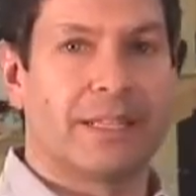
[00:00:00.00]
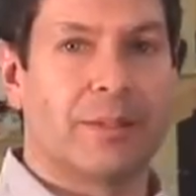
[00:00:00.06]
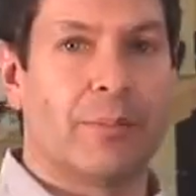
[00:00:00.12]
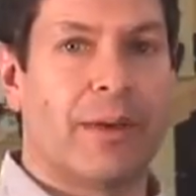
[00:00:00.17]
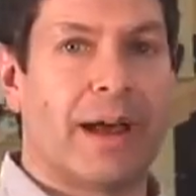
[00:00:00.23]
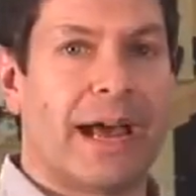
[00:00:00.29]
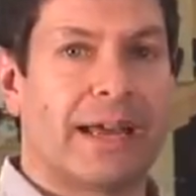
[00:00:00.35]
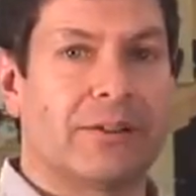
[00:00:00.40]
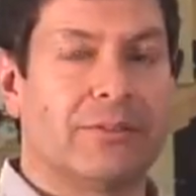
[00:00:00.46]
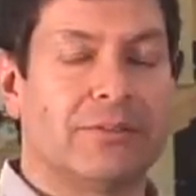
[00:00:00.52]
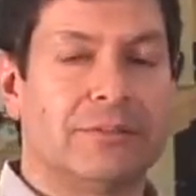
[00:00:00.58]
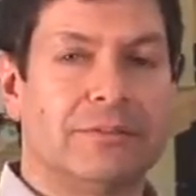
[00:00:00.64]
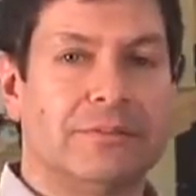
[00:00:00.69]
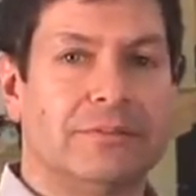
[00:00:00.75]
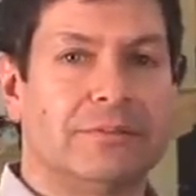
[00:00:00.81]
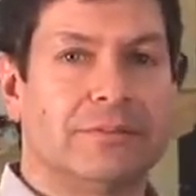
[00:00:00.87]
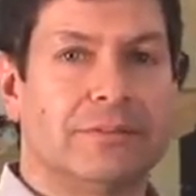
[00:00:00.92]
on the model
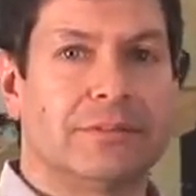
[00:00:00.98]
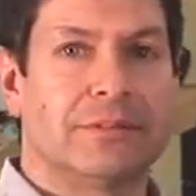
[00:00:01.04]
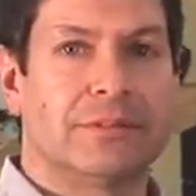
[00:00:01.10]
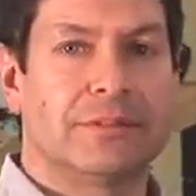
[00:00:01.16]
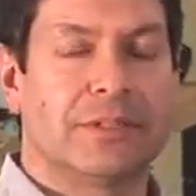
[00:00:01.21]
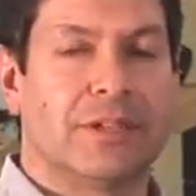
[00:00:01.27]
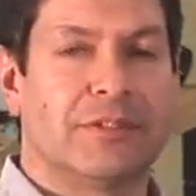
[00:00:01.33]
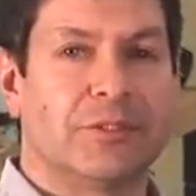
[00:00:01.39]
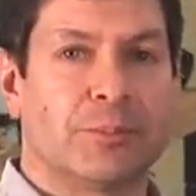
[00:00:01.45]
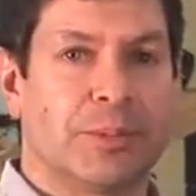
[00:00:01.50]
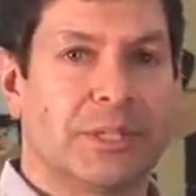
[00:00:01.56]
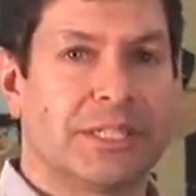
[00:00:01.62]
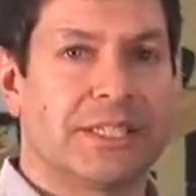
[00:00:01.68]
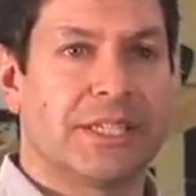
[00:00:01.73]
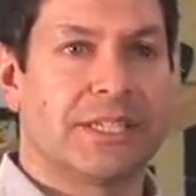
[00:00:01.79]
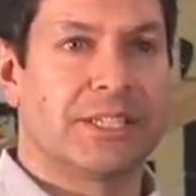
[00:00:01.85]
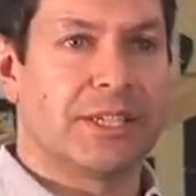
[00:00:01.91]
of
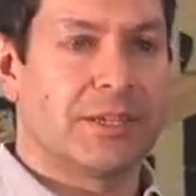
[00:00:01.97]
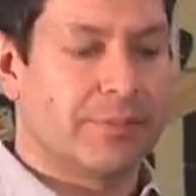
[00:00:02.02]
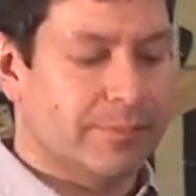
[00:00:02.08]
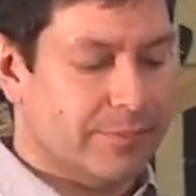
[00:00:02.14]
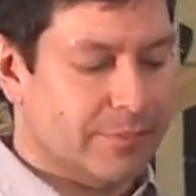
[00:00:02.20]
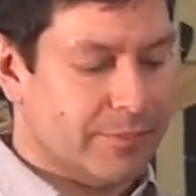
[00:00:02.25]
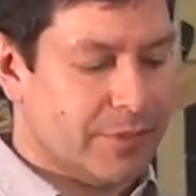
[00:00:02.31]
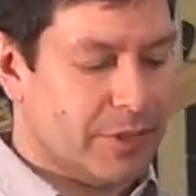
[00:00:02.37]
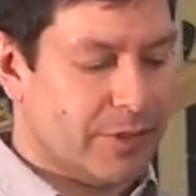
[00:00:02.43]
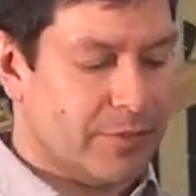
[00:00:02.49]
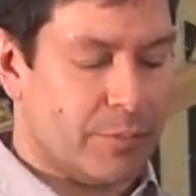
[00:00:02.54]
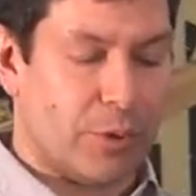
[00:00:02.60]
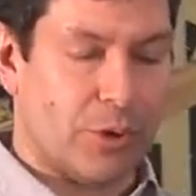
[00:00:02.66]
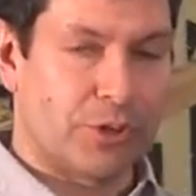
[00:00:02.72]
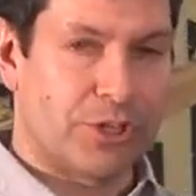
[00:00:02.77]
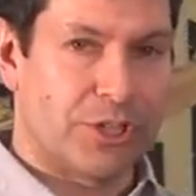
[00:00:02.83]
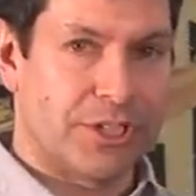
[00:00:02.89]
split system you've
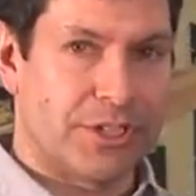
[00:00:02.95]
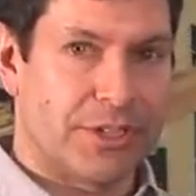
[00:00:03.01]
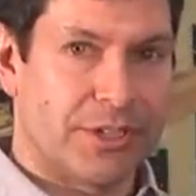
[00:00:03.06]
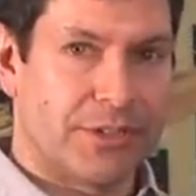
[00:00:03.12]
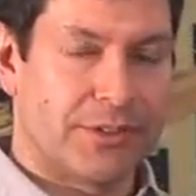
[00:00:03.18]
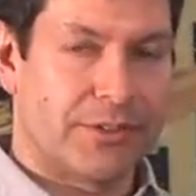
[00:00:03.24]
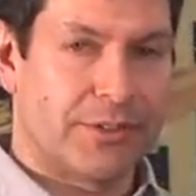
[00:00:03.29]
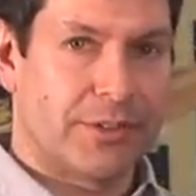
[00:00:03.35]
purchased,